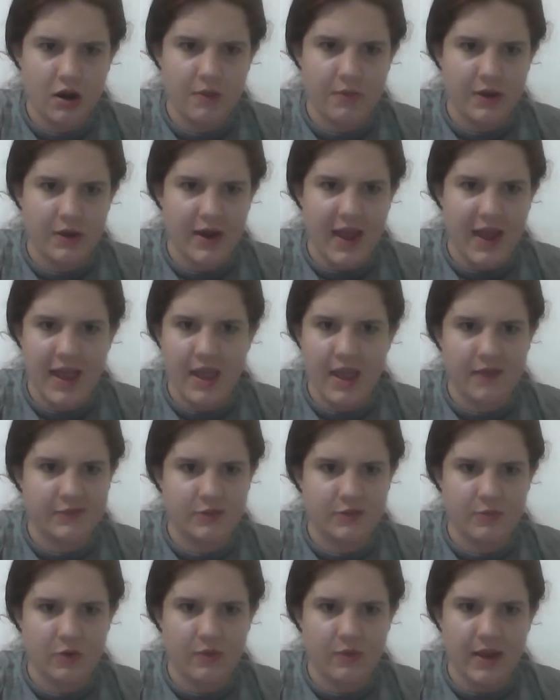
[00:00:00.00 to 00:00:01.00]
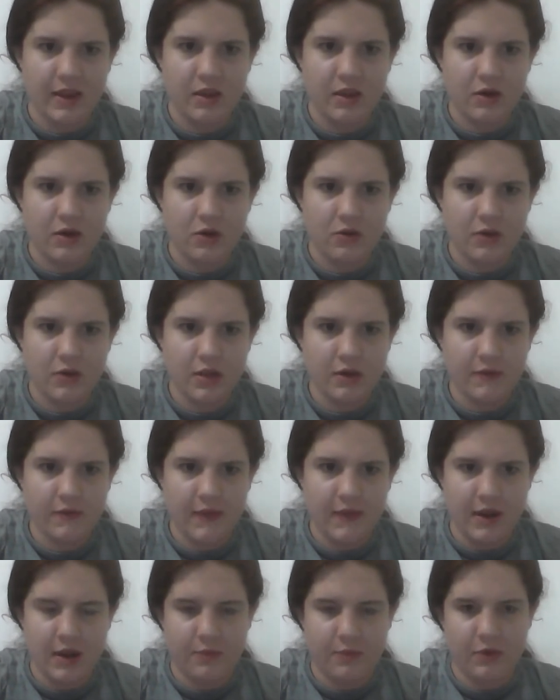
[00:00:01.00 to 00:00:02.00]
but I have some oregano here
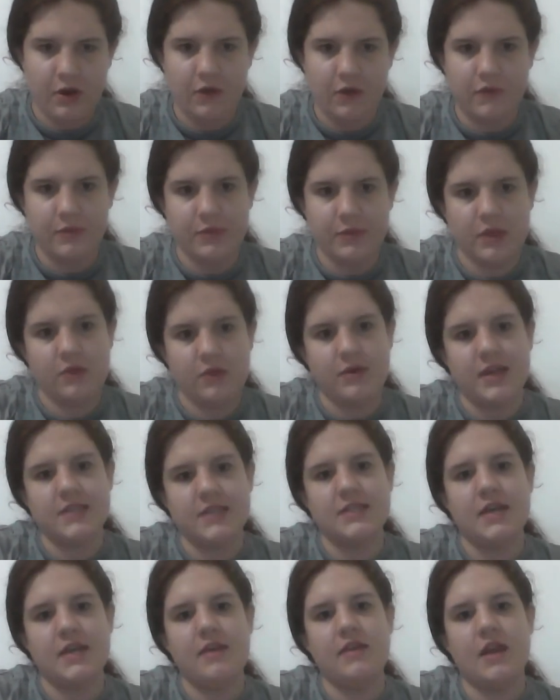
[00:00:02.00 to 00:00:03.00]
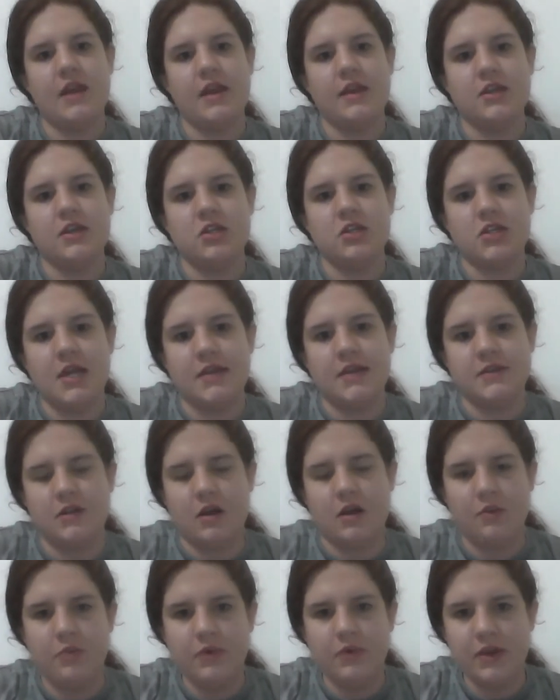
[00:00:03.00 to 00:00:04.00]
that I bought from the USA that I can jazz it
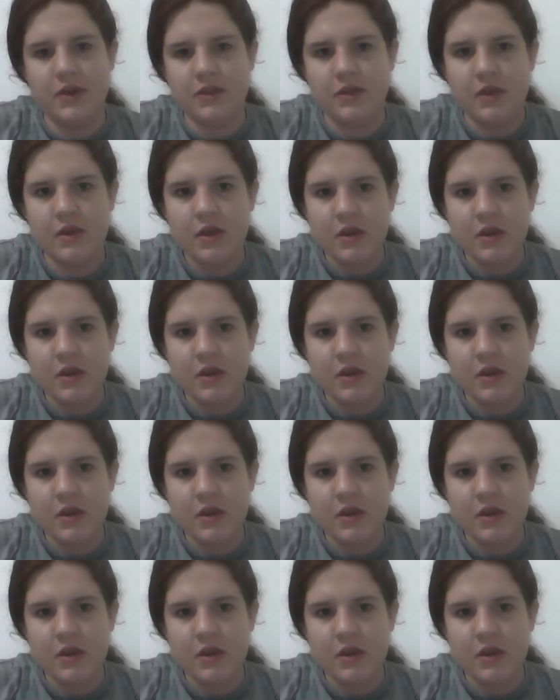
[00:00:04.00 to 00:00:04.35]
up with,